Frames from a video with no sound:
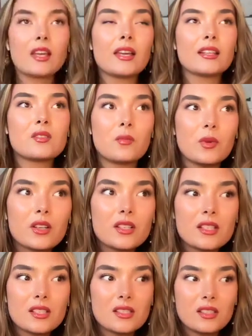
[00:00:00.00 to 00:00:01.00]
it's weird
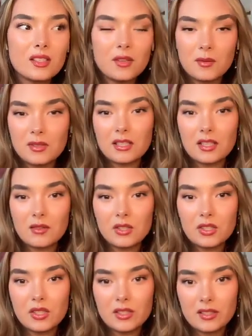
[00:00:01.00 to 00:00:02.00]
because as humans, I think
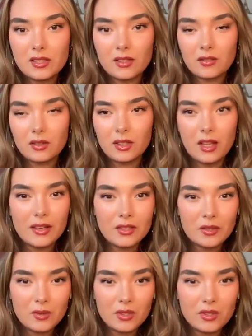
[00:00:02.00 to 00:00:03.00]
we just rely
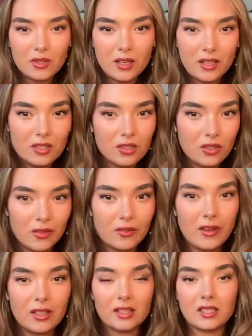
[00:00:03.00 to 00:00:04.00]
so much on external
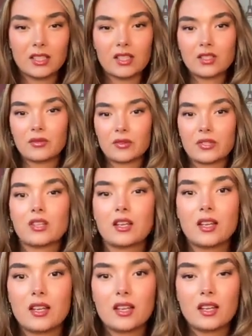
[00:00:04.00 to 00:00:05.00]
validation, which
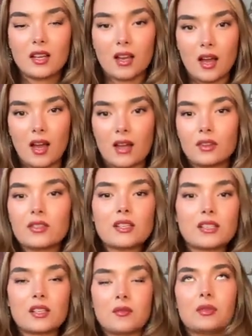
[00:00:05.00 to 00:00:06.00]
I don't think
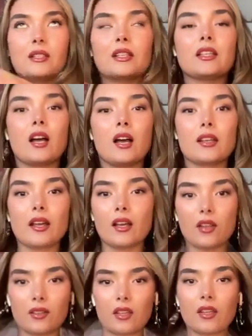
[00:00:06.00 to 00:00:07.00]
is completely
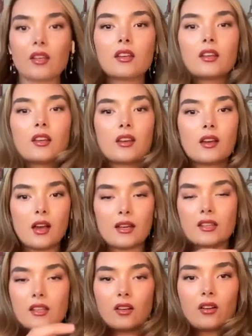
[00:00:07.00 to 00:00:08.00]
unhealthy. I
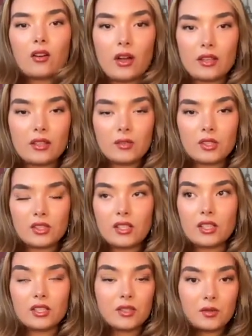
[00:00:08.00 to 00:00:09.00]
think we just
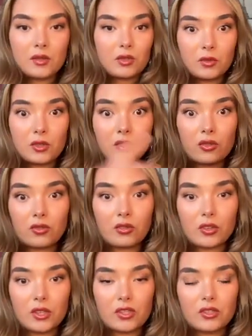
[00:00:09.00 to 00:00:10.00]
need it because we're social
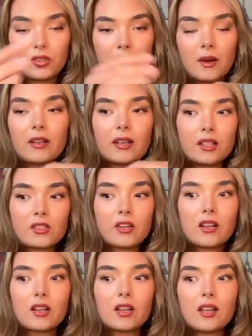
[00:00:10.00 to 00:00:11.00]
creatures by
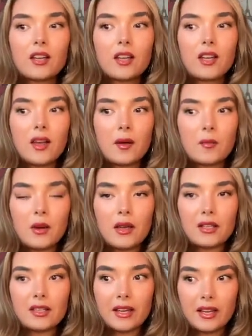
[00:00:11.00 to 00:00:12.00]
nature.
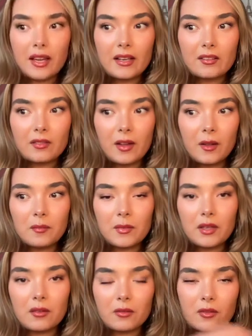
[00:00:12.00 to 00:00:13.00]
But that kind of helped
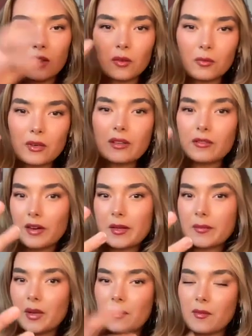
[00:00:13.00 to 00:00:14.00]
me
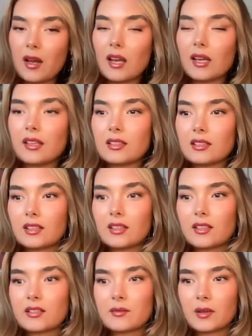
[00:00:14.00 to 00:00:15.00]
reframe my mind.
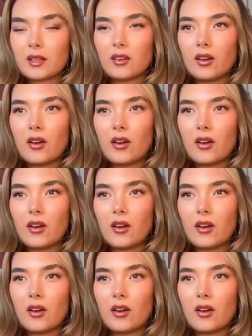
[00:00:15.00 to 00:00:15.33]
It's like,